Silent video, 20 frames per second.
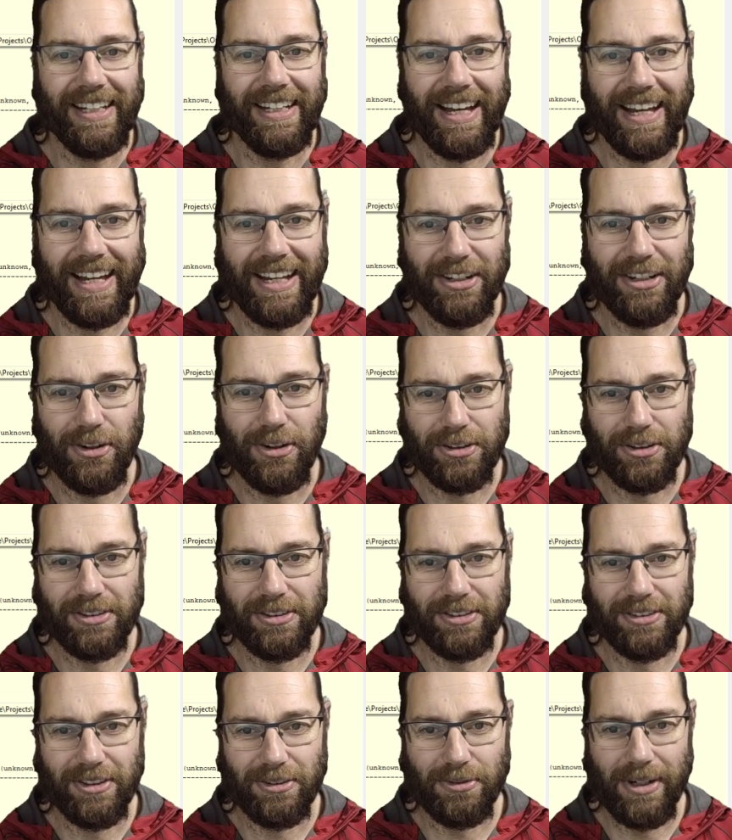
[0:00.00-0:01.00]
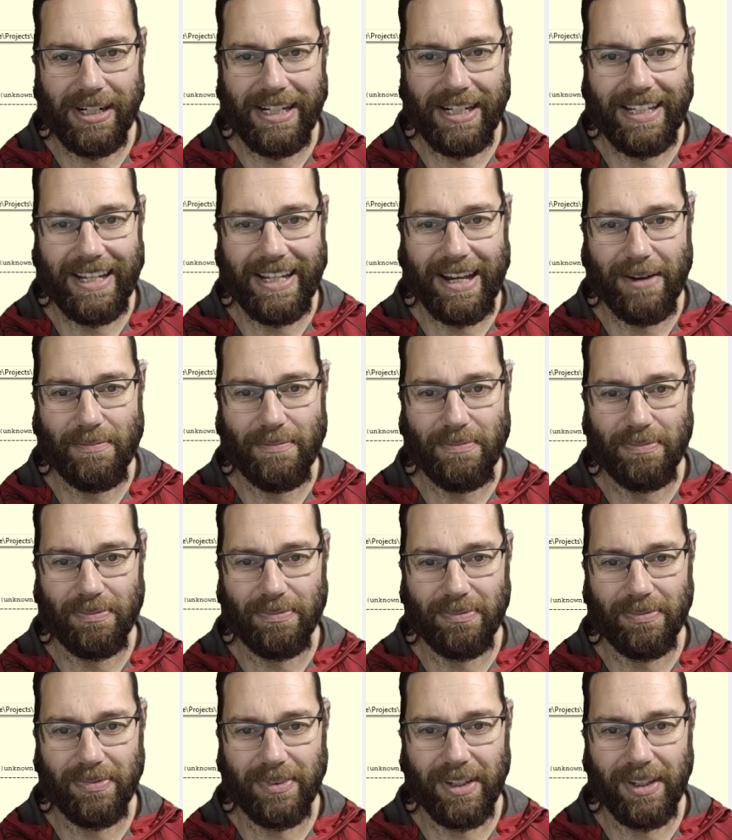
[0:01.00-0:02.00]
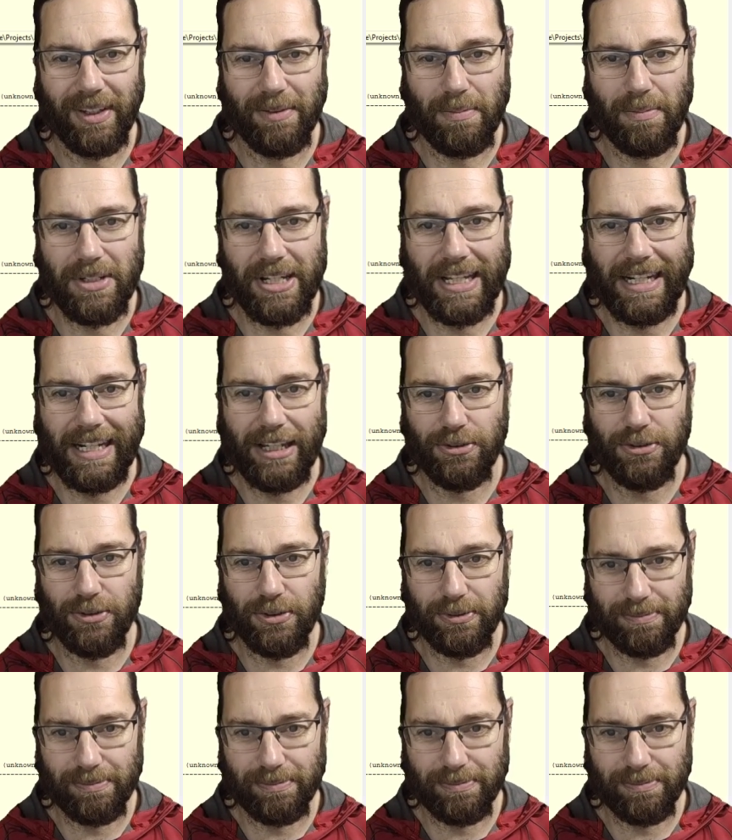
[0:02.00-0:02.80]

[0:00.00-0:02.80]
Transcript: not really particularly useful.